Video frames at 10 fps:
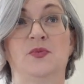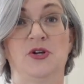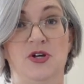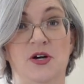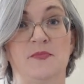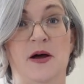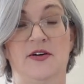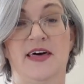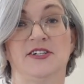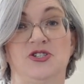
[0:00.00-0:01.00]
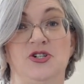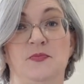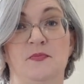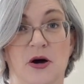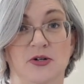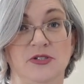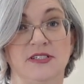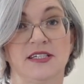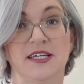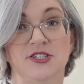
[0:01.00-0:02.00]
when you compare that to
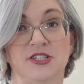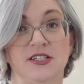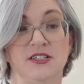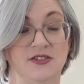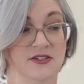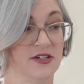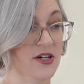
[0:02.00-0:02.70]
most kitchen